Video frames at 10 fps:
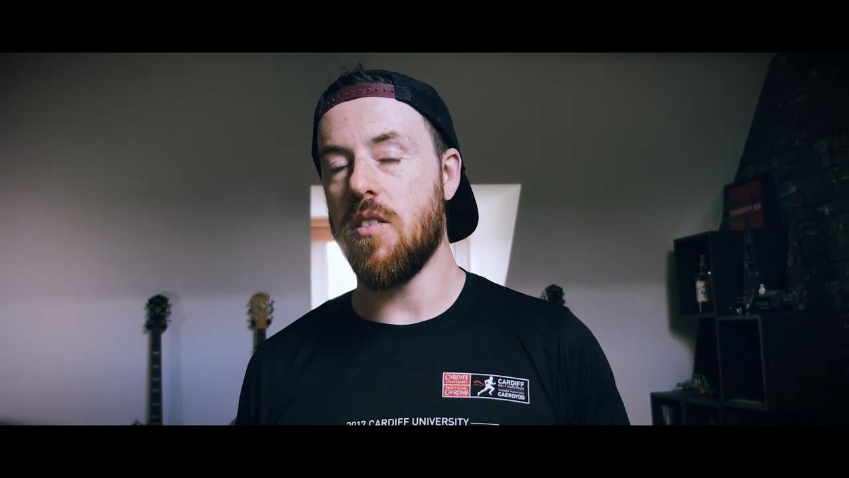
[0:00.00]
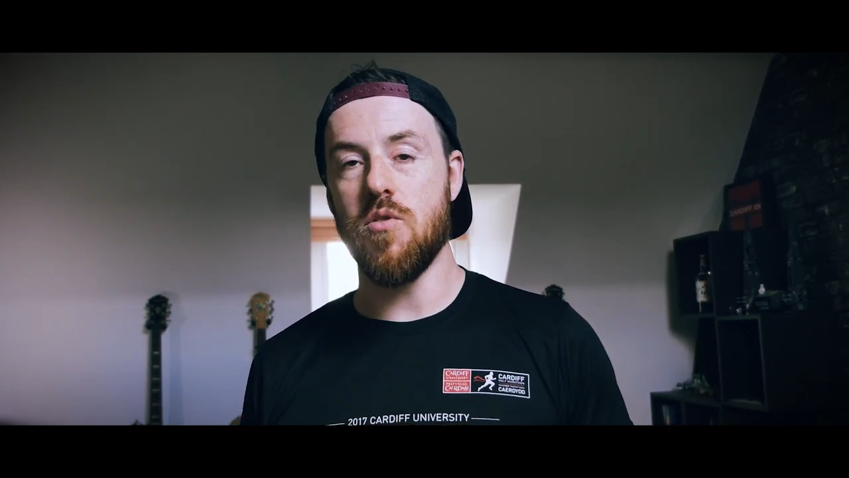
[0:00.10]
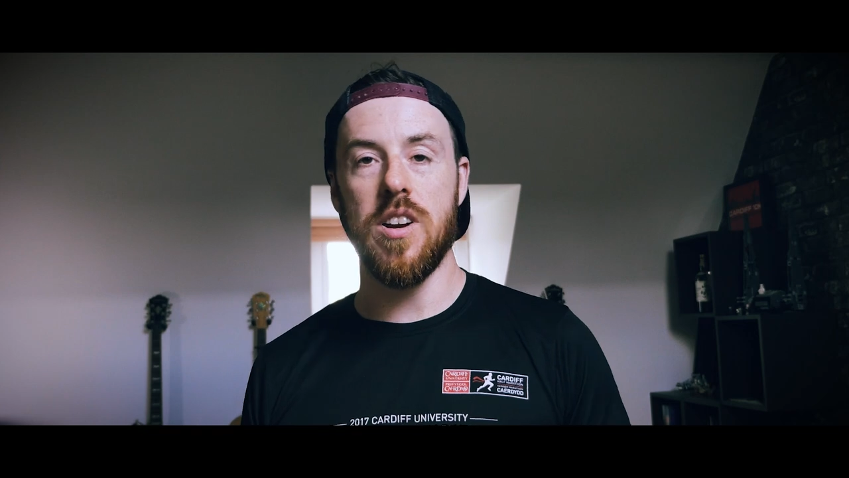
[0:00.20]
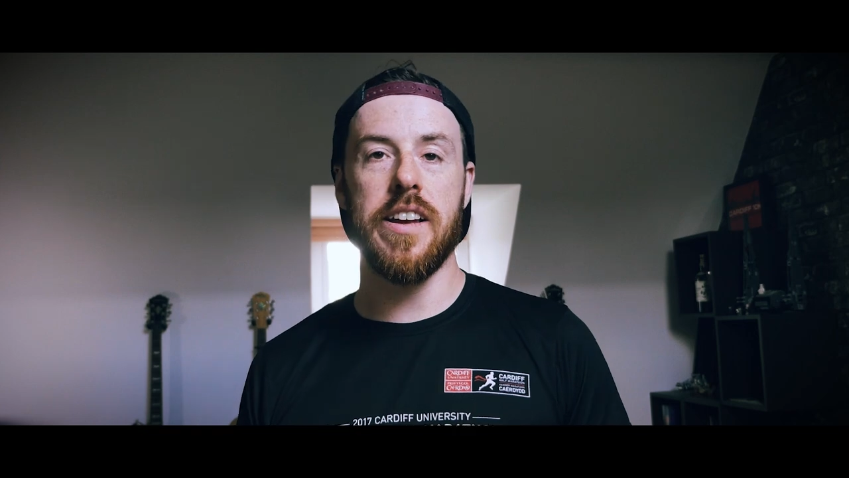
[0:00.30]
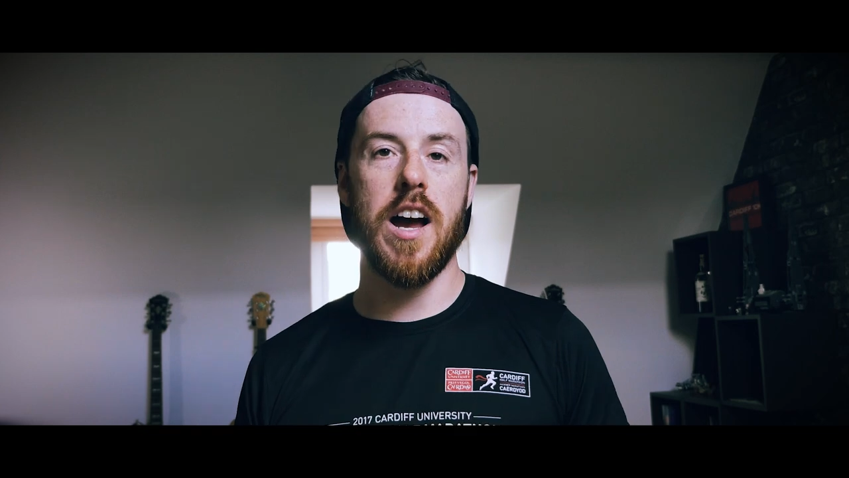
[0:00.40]

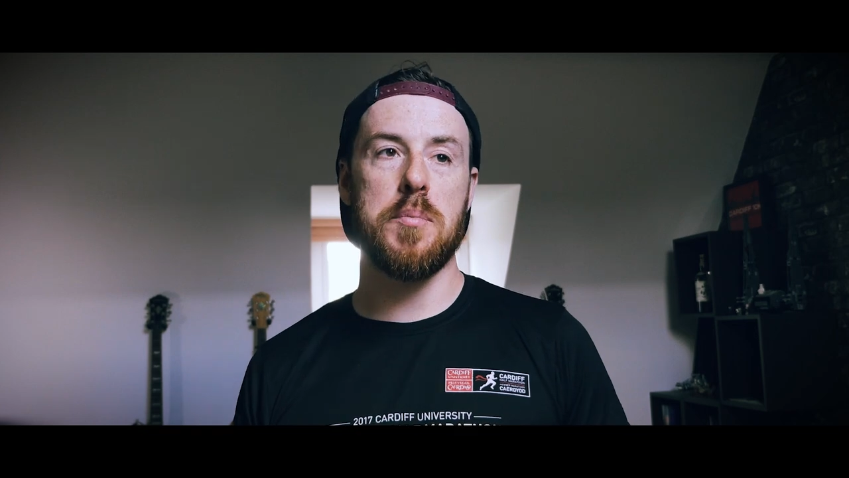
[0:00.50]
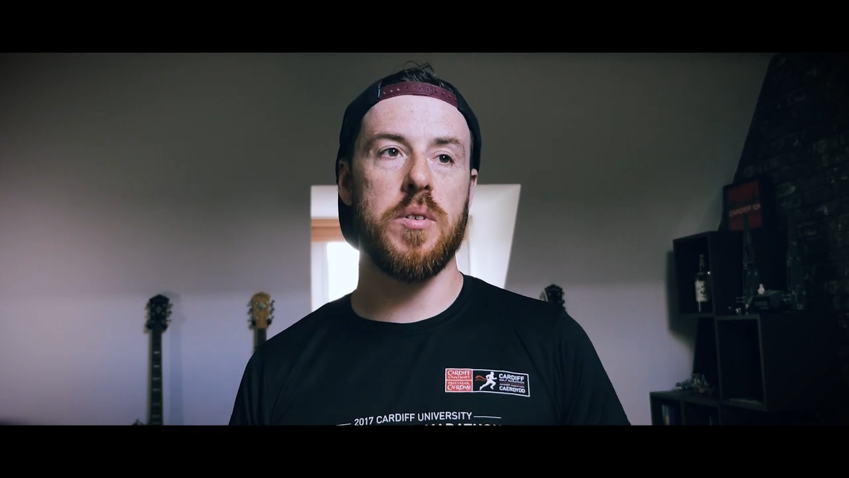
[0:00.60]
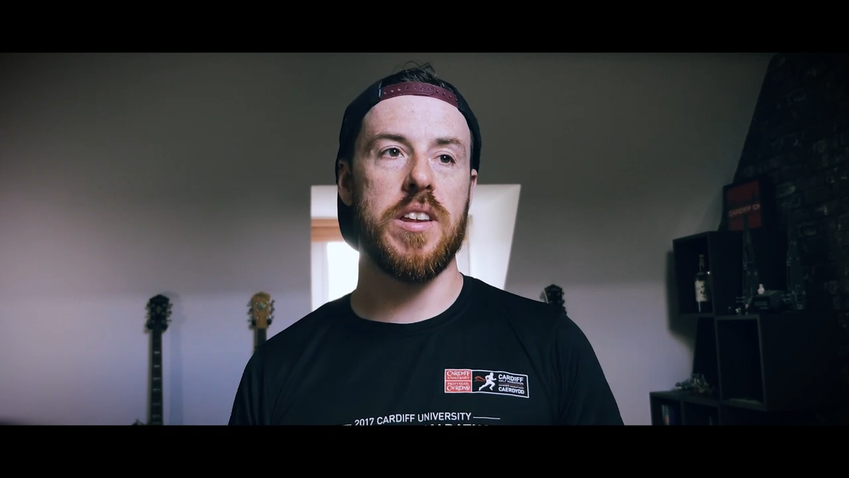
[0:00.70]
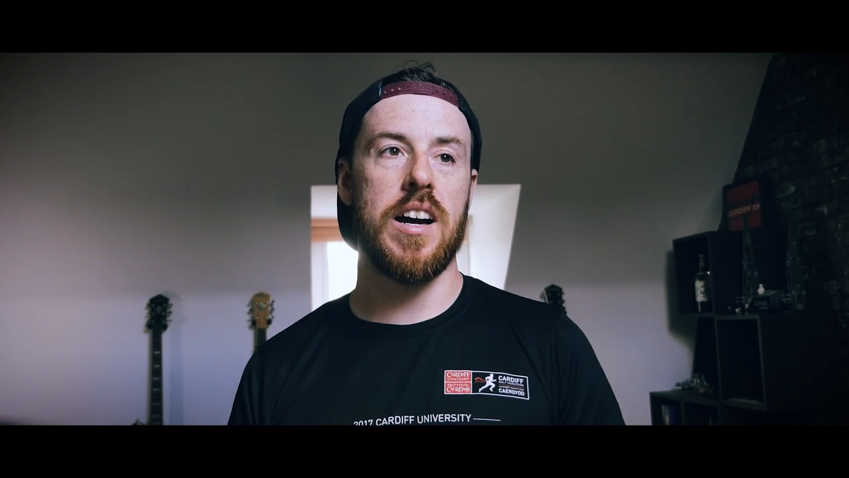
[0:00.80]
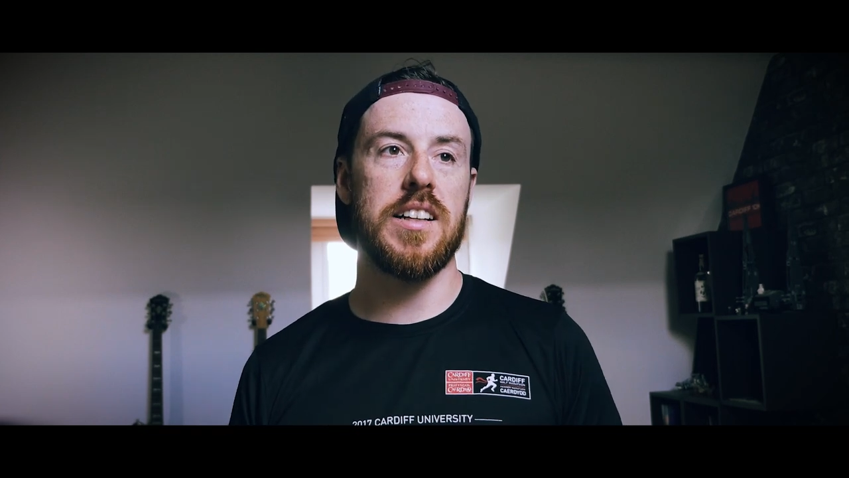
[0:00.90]
Really happy
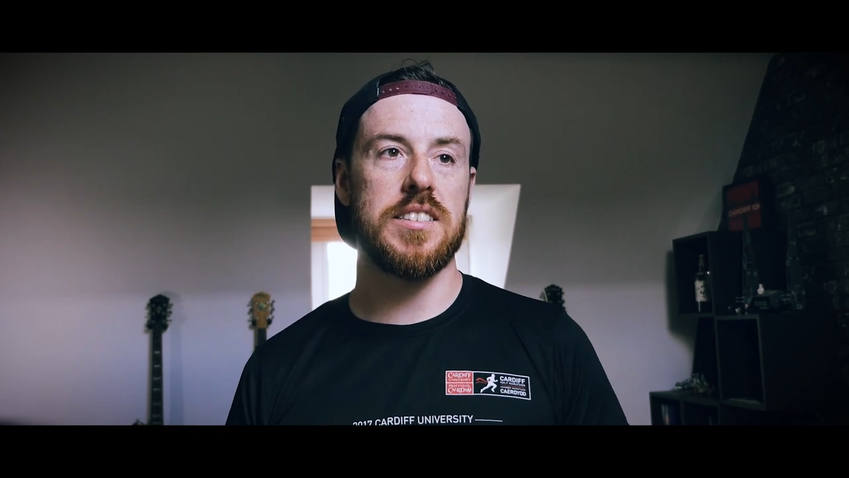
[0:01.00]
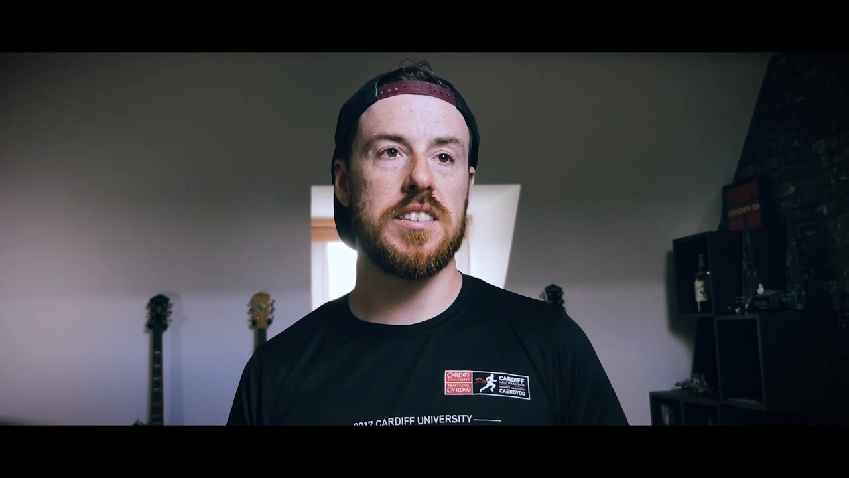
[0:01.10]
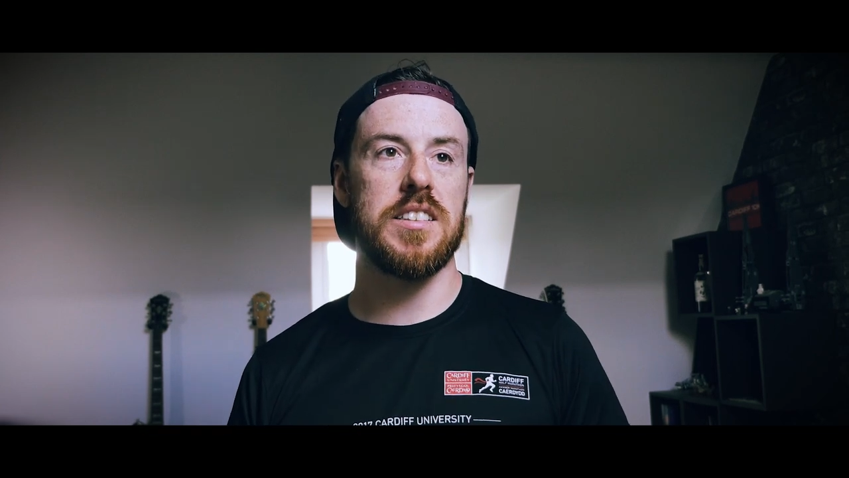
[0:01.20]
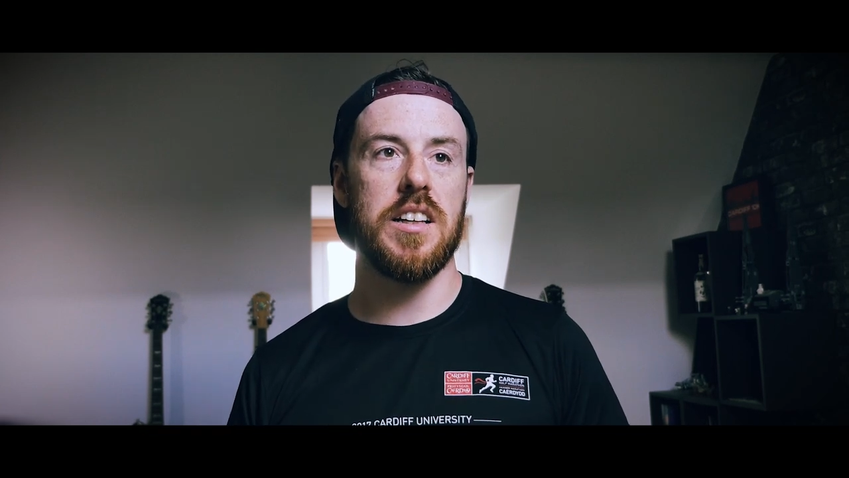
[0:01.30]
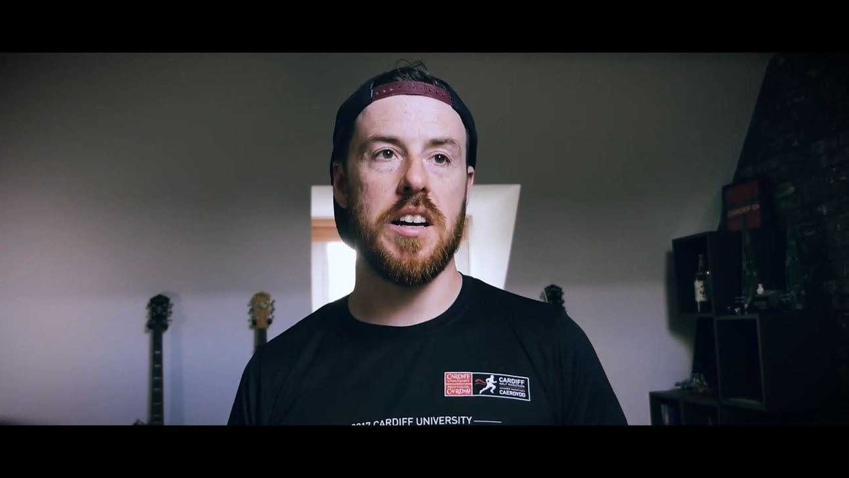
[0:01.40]
with that.
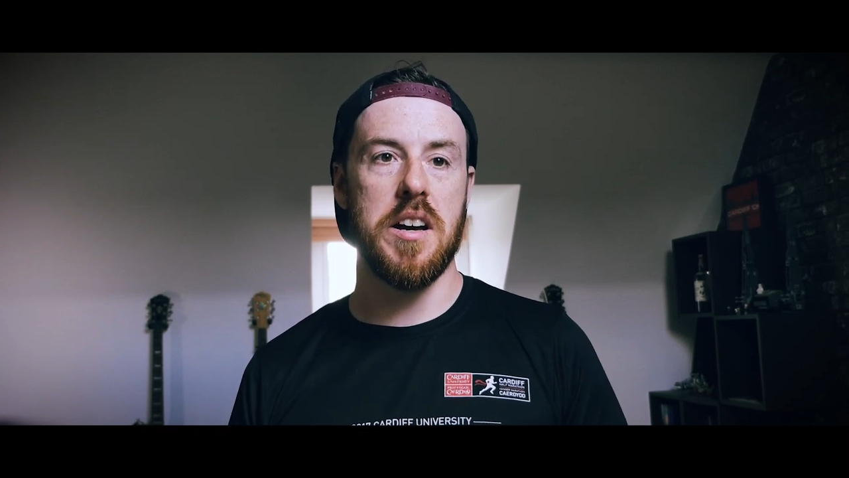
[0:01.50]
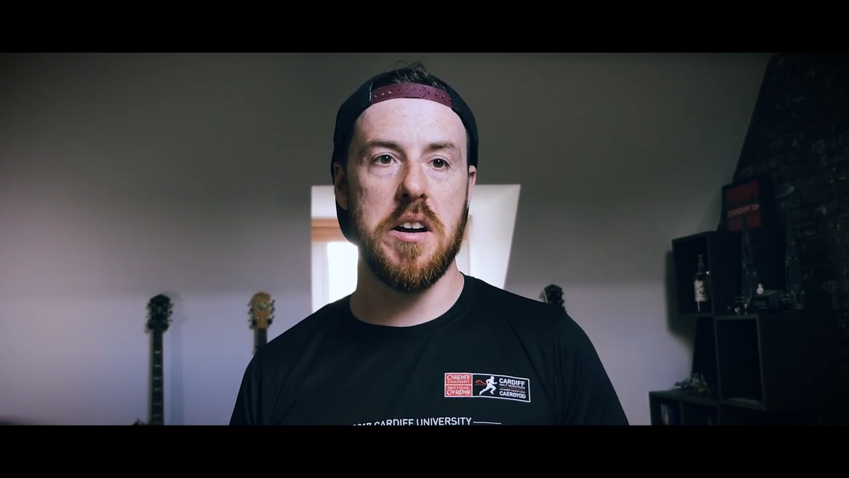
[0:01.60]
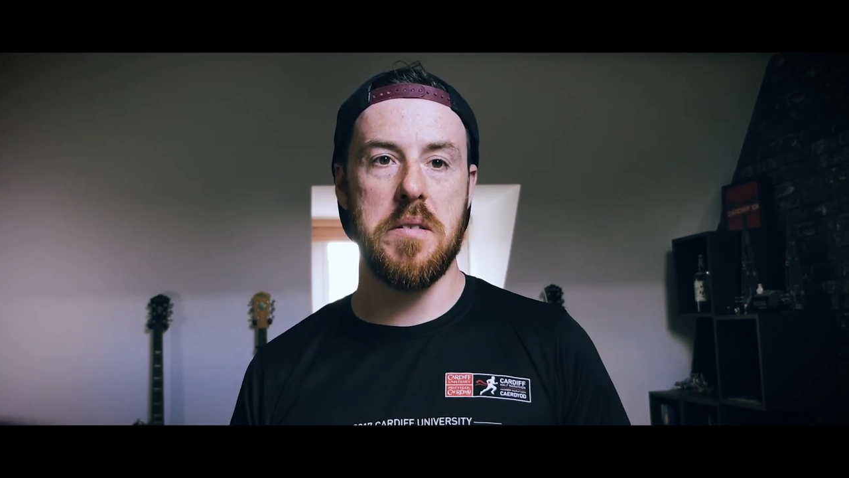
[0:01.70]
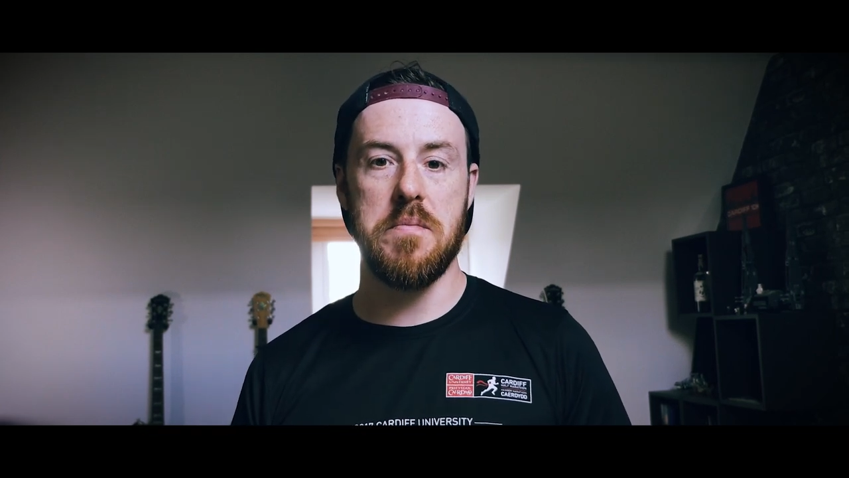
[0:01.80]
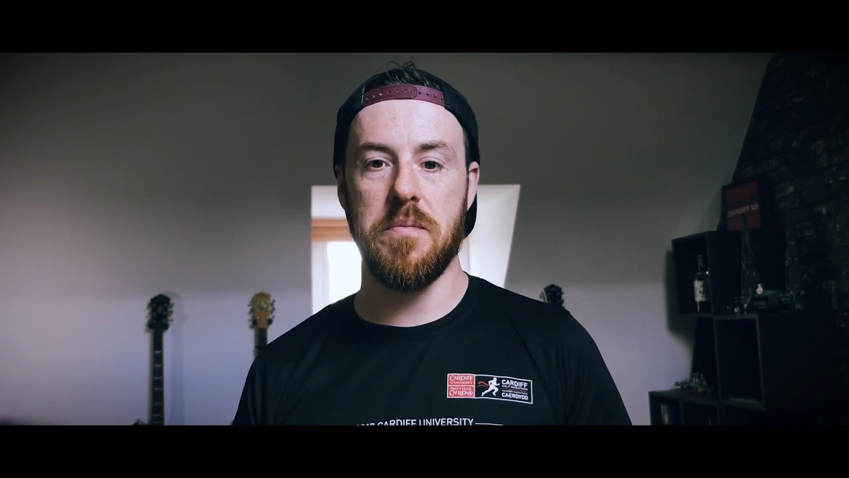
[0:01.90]

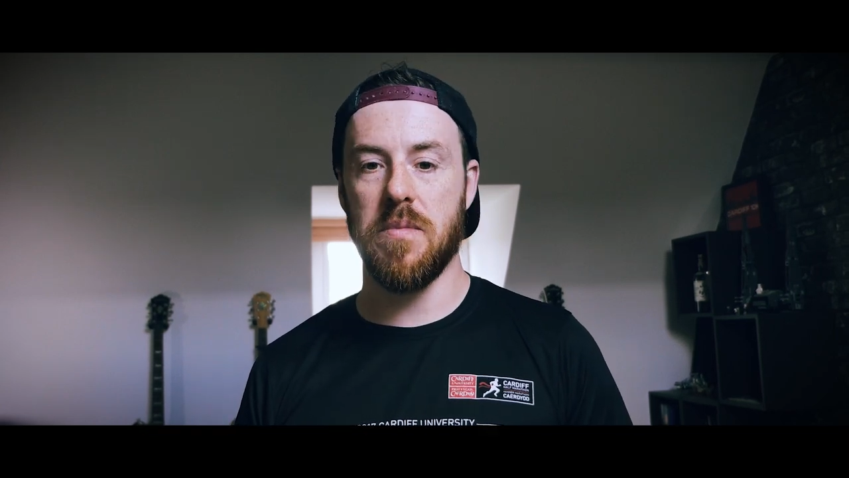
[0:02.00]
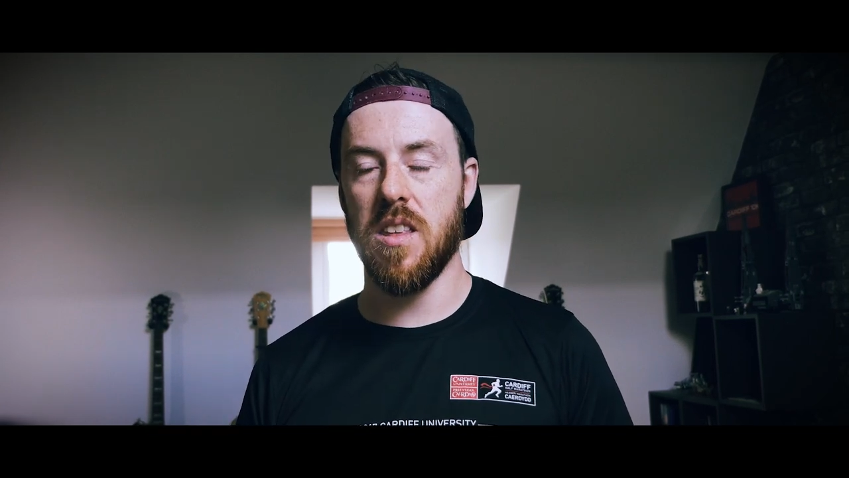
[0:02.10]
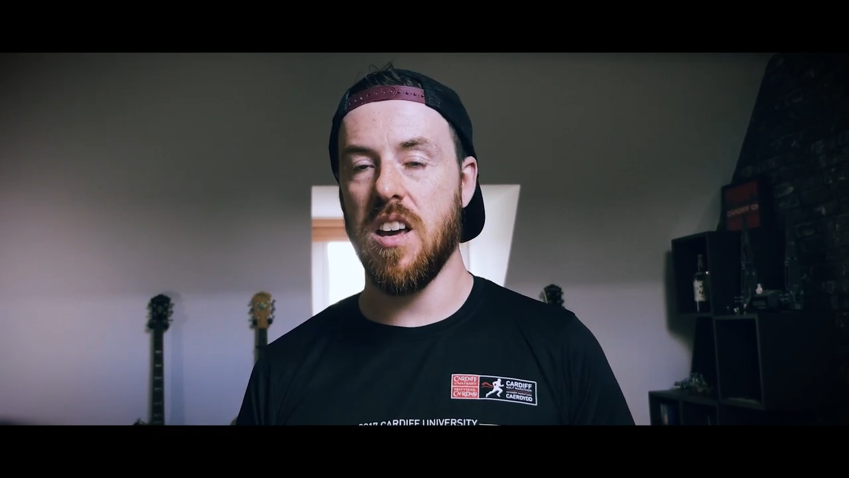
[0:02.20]
Um,